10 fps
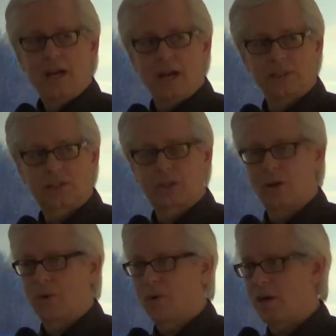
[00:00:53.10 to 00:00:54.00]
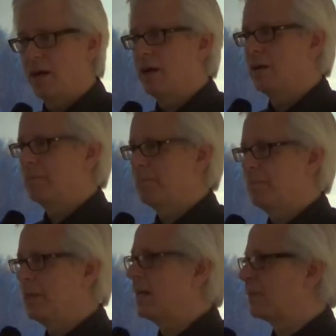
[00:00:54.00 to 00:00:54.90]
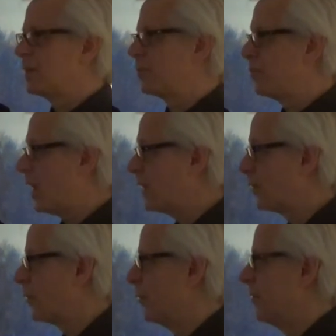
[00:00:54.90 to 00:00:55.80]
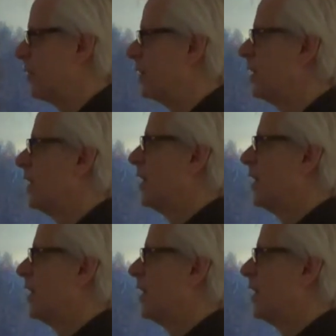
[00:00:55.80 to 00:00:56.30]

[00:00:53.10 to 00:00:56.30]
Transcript: And so uh, being able to follow the river